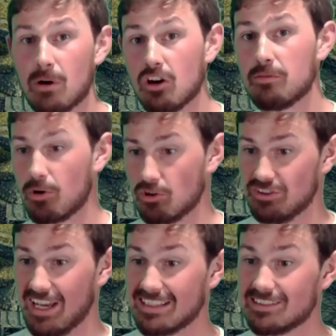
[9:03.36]
Broch
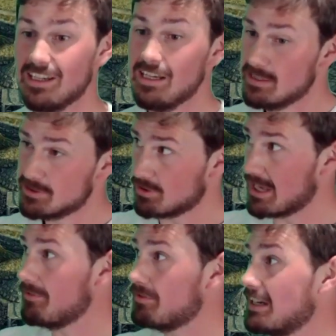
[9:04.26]
project. So
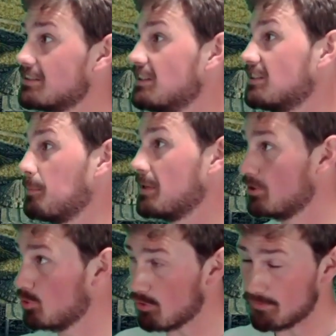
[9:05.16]
Caithness is up in the
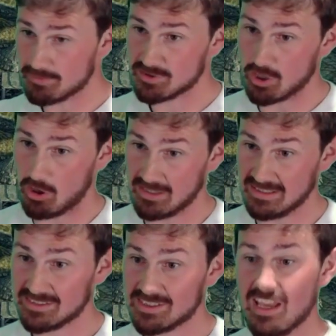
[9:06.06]
north of
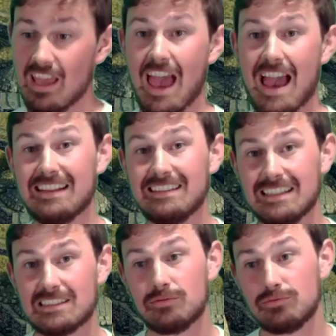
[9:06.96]
Scotland, and
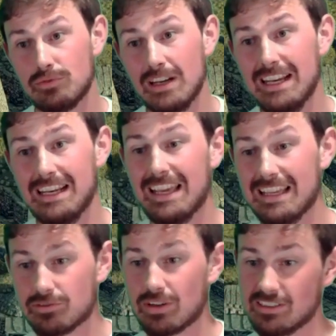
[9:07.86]
it's a really
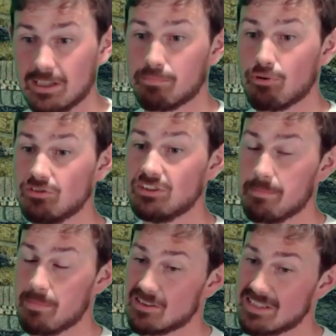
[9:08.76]
interesting
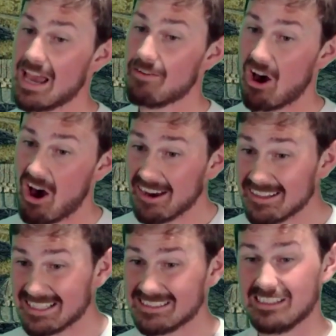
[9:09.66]
project because they have a high
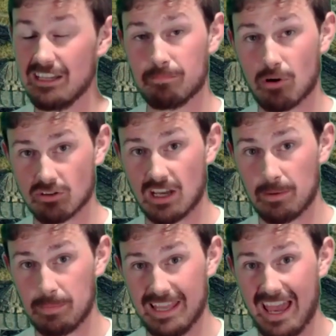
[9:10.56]
density of brochs
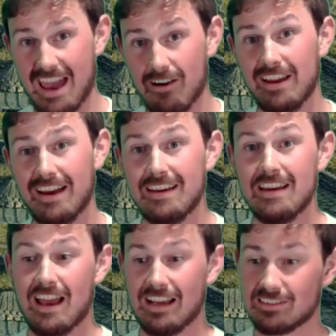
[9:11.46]
up in the area.
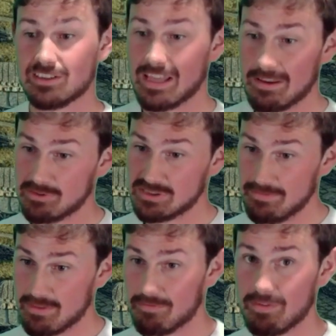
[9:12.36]
And so they've
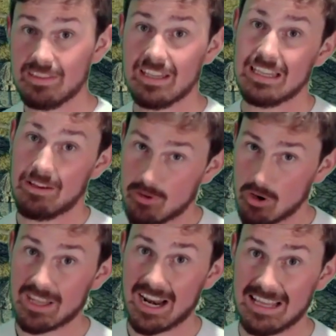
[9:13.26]
received the funding, they've
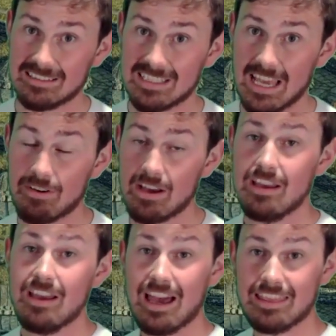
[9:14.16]
got the land together,
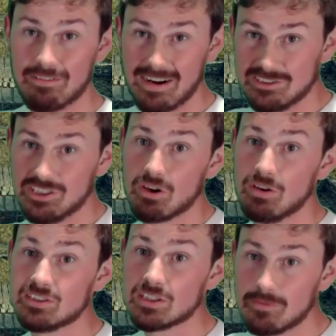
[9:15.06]
and they're actually
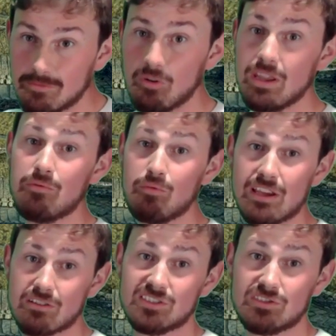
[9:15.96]
going to fully
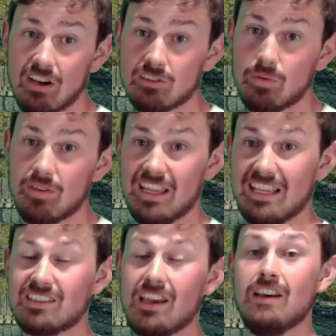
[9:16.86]
reconstruct one of
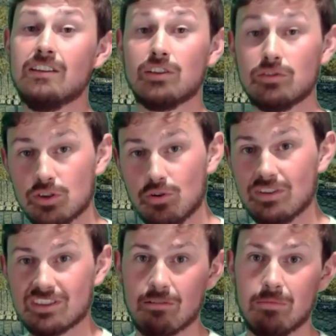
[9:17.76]
these. So
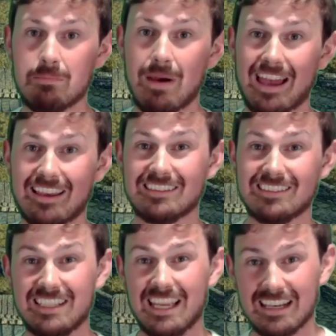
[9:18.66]
tourists coming back can
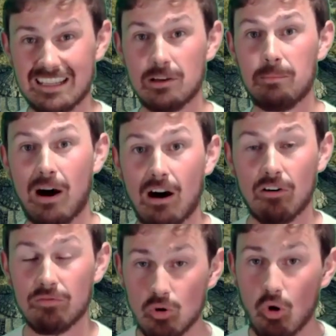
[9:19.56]
see a little part
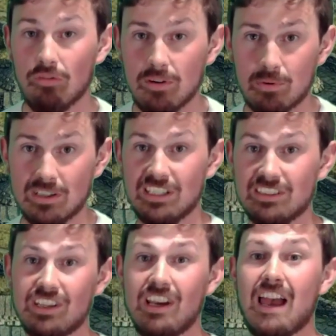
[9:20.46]
of northern
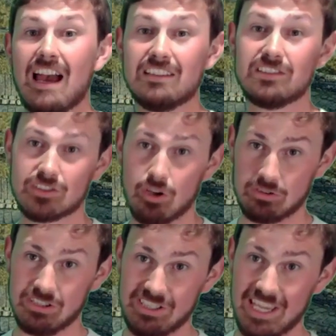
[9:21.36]
British and
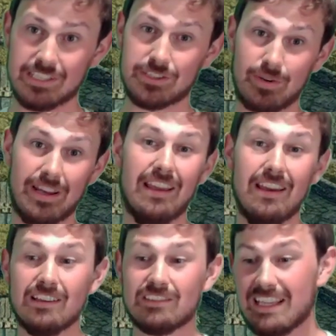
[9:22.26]
Scottish history.
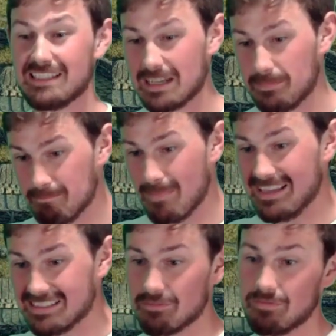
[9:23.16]
So there's an
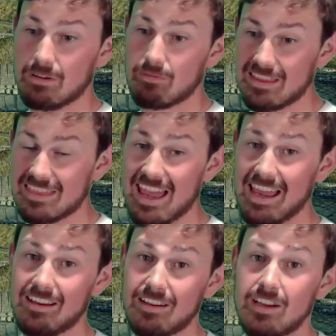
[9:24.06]
amazing thing right
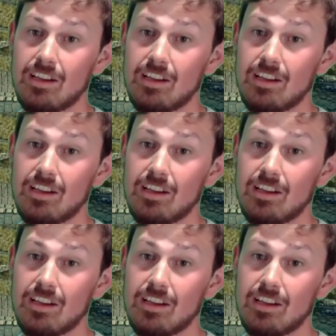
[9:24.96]
there.